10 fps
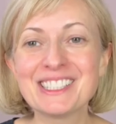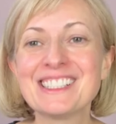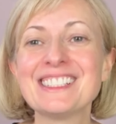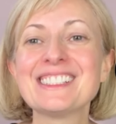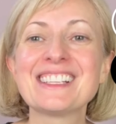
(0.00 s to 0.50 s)

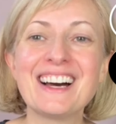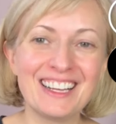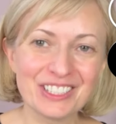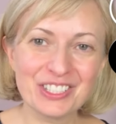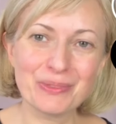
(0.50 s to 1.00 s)
this is
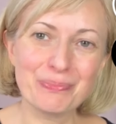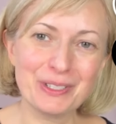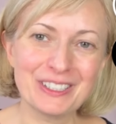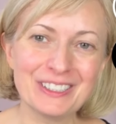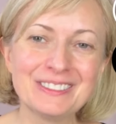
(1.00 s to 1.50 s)
Ala
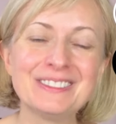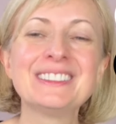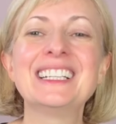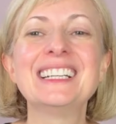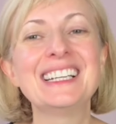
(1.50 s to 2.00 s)
Shapira,
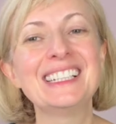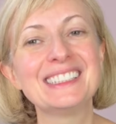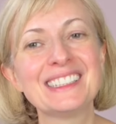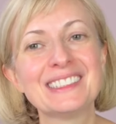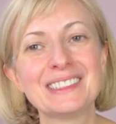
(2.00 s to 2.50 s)

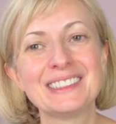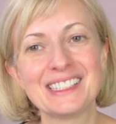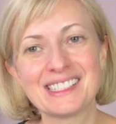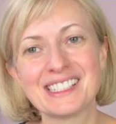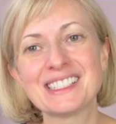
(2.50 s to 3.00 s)
and
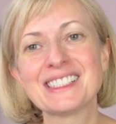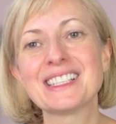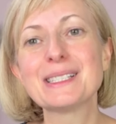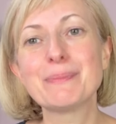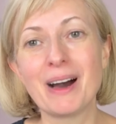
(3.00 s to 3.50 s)
this is
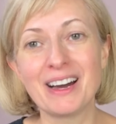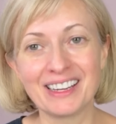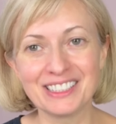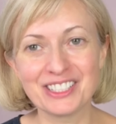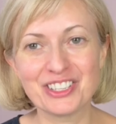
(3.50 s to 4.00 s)
the Spot on the